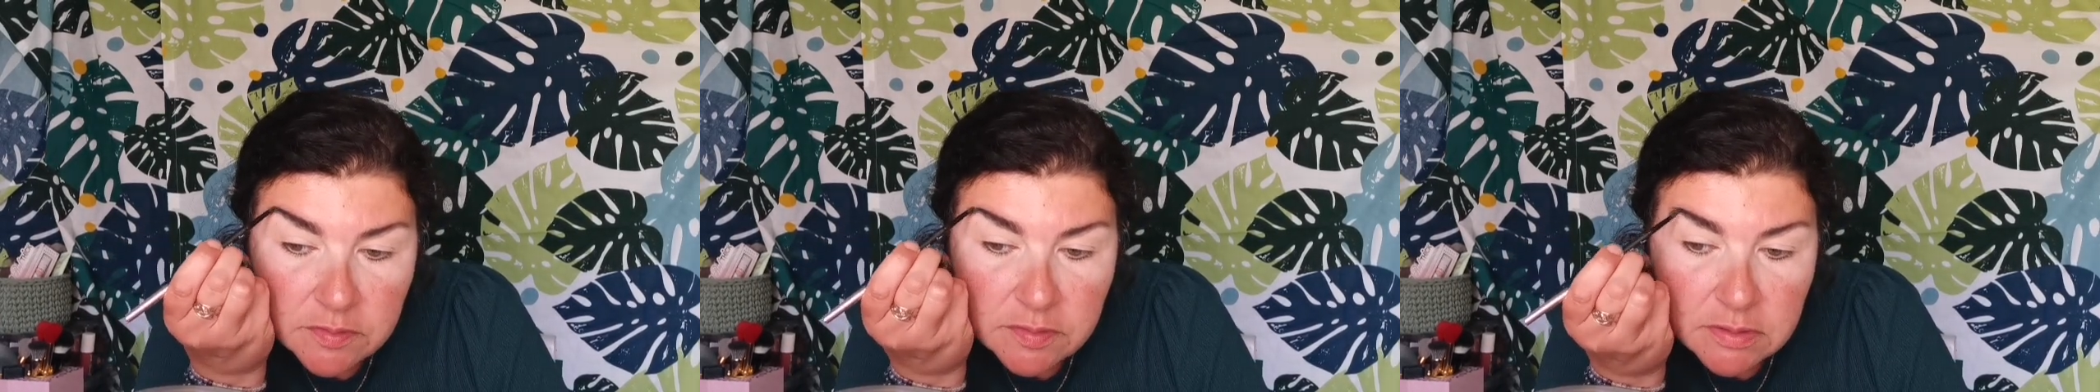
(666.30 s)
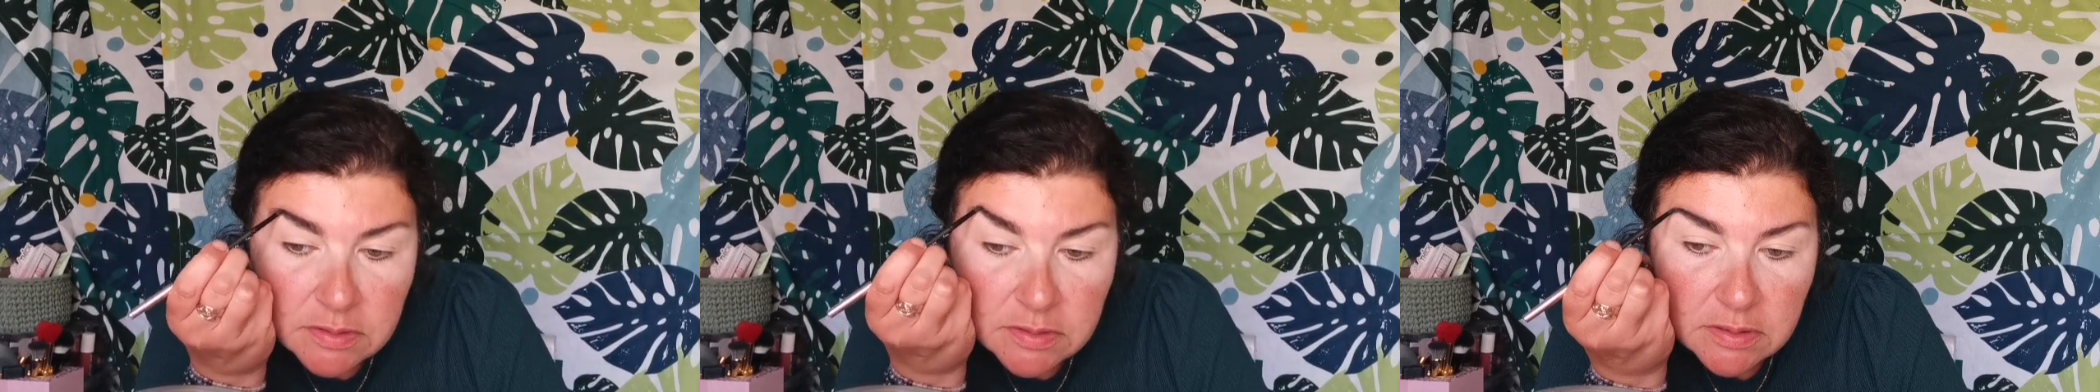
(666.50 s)

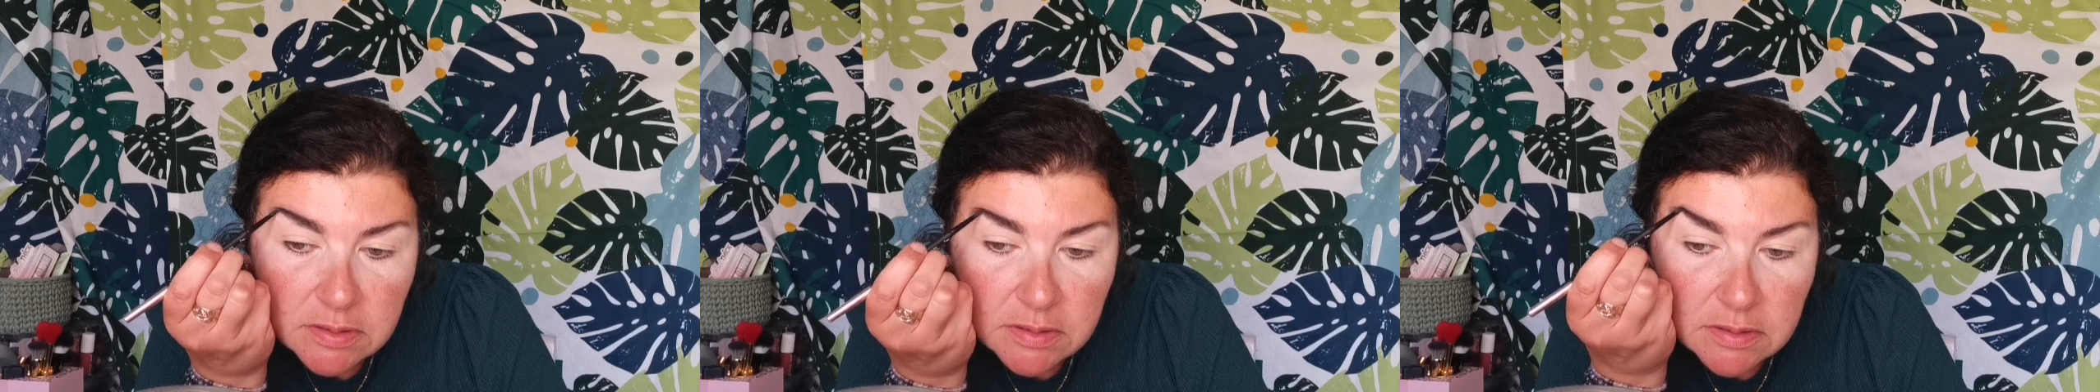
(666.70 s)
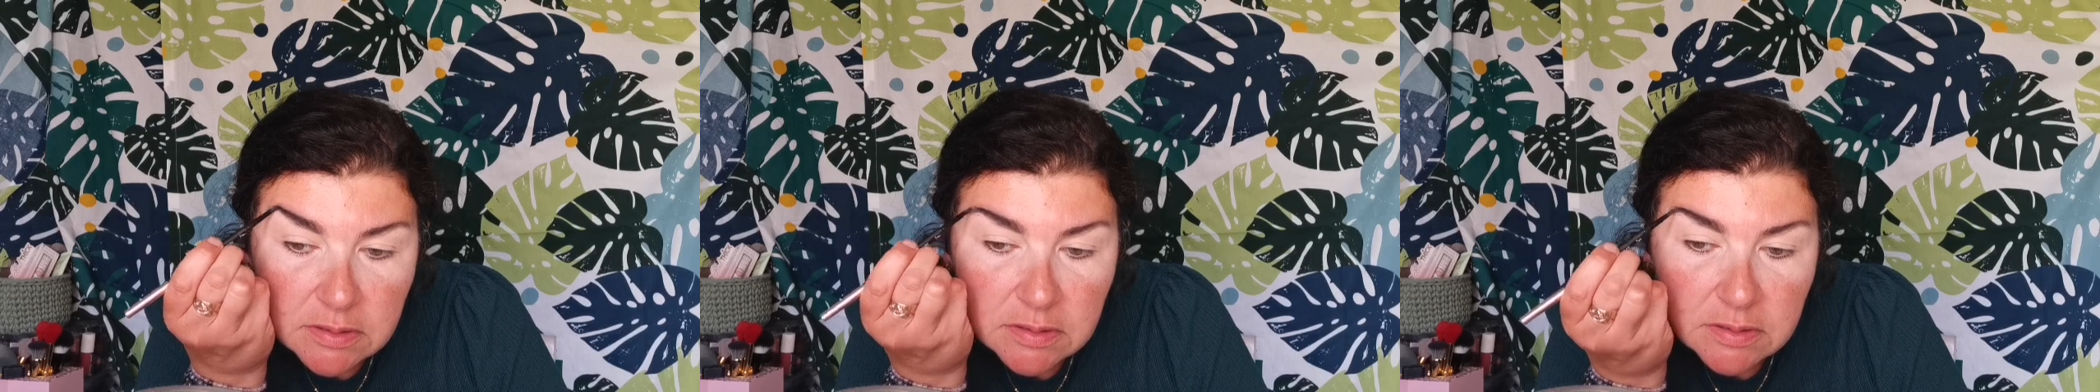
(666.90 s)
I'm
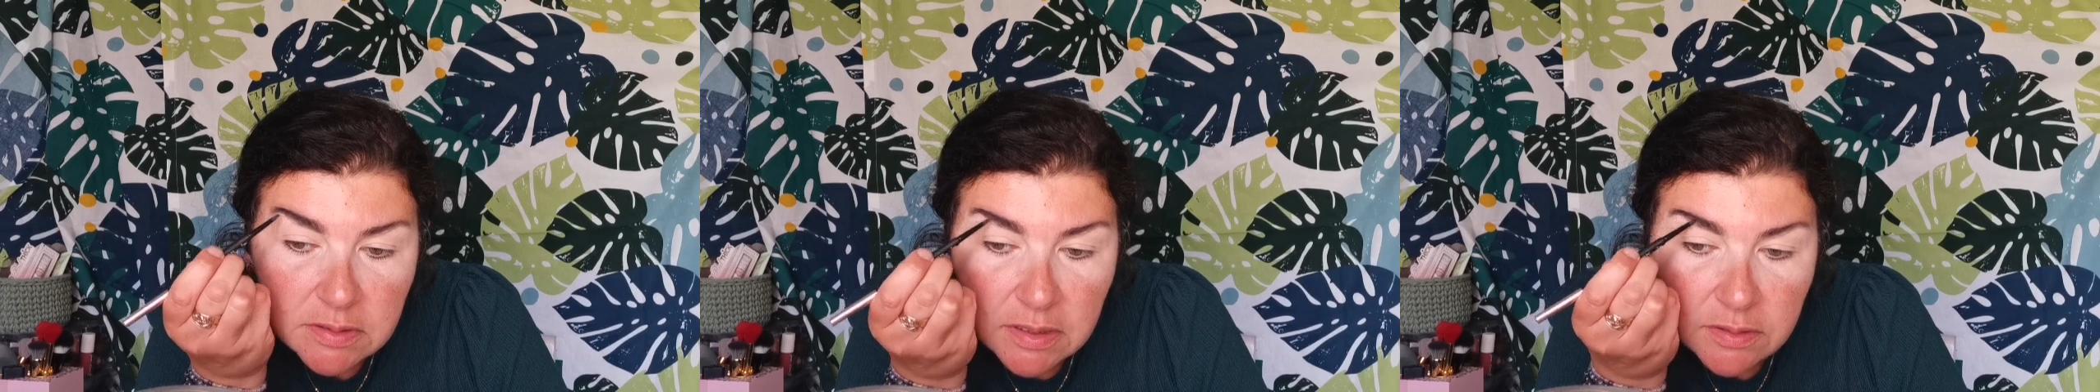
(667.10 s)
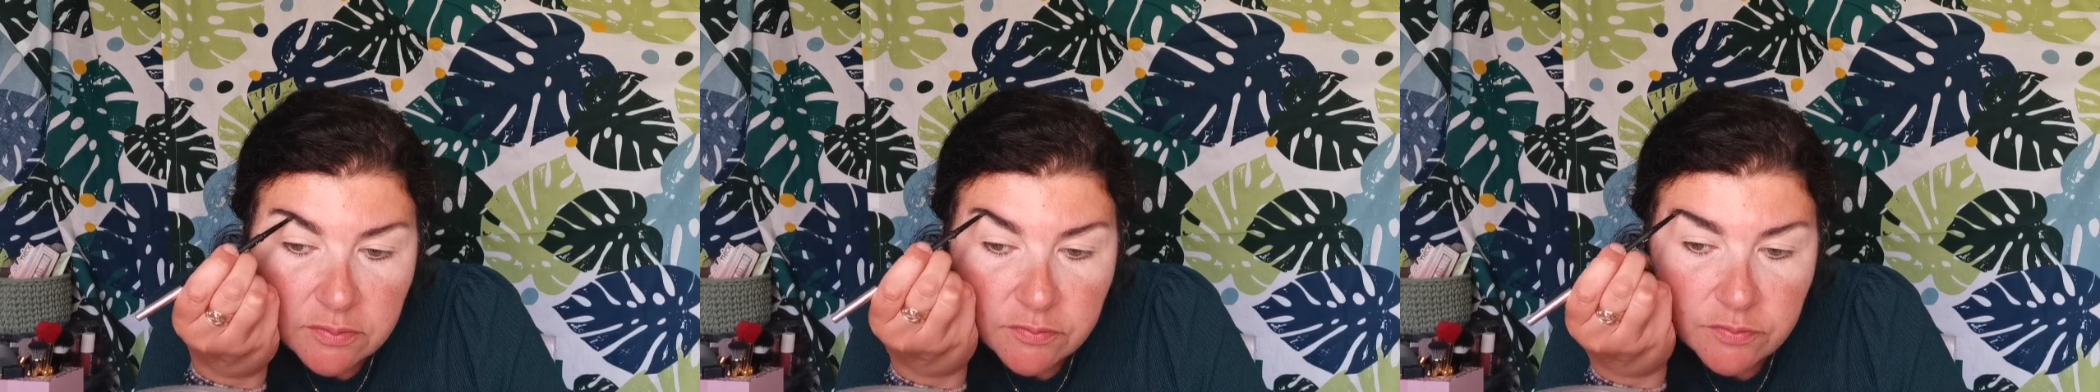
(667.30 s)
using
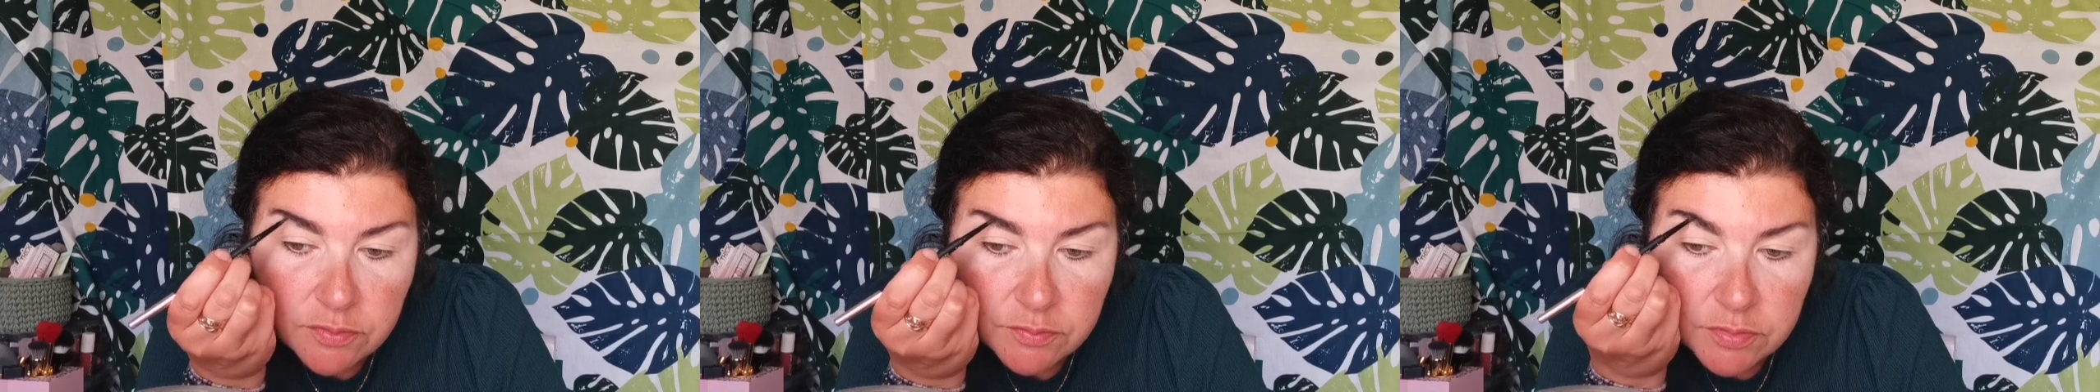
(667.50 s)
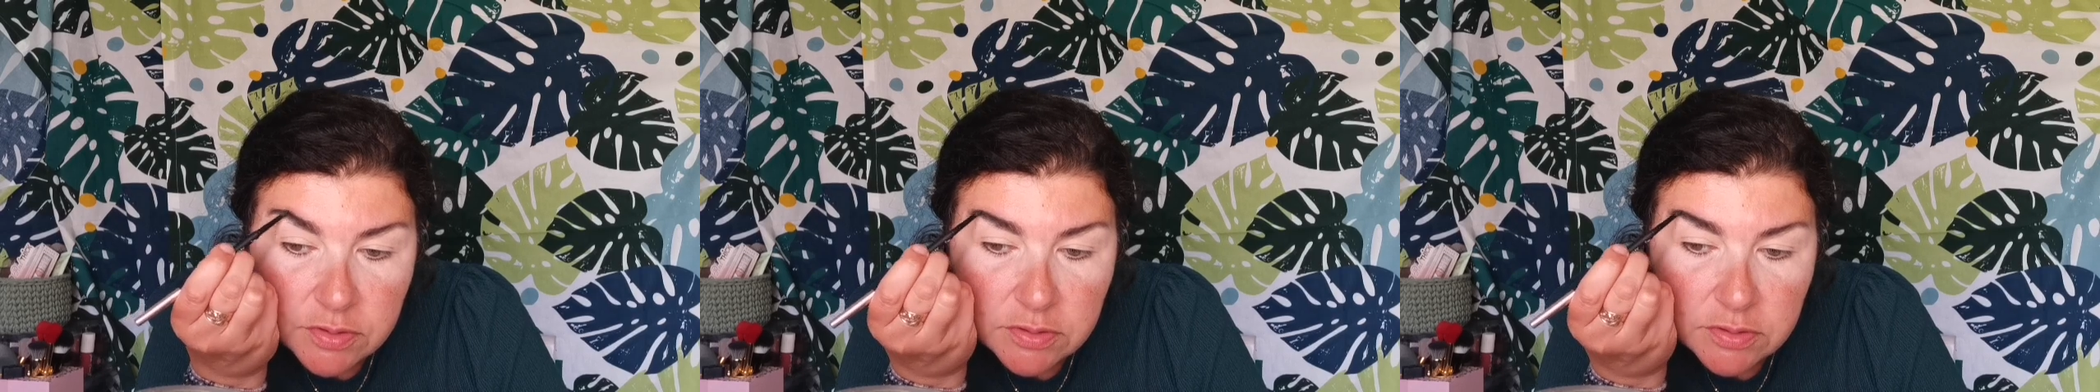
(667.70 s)
the crayon